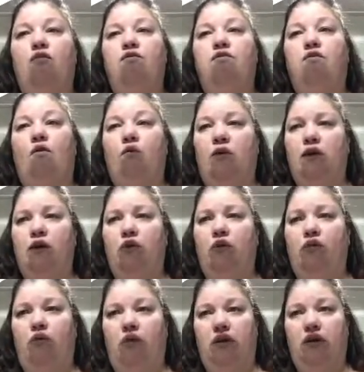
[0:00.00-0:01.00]
4
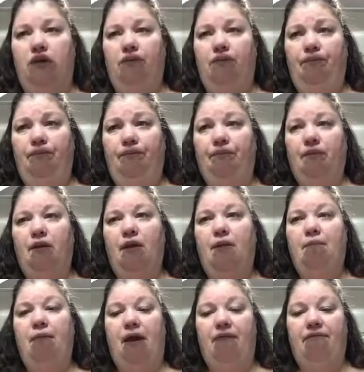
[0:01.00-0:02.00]
1/4
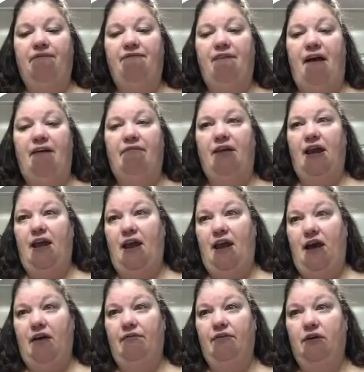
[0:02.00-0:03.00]
by 5
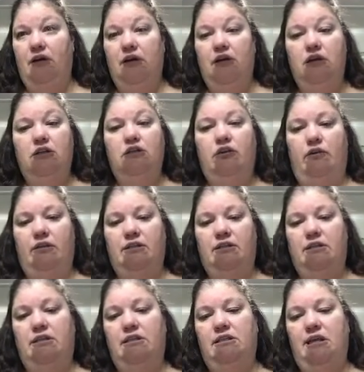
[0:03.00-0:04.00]
1/2. So it's
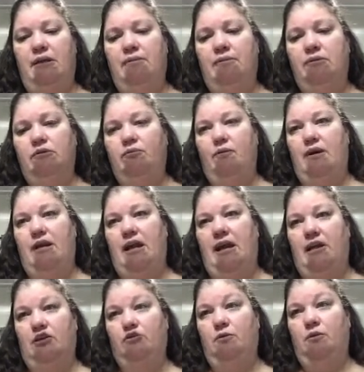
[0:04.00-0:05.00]
the same as what an
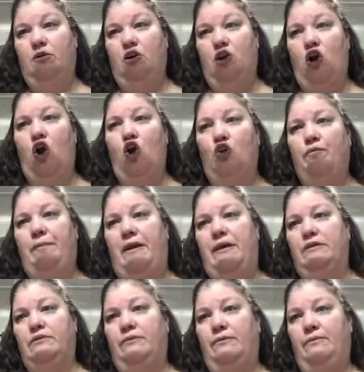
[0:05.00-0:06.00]
actual card
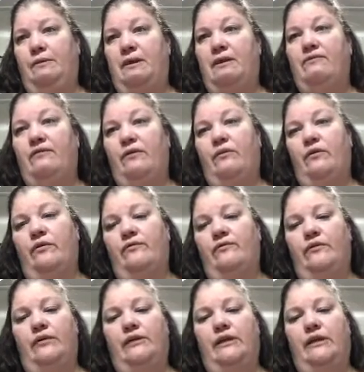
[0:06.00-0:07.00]
base would be if it were folded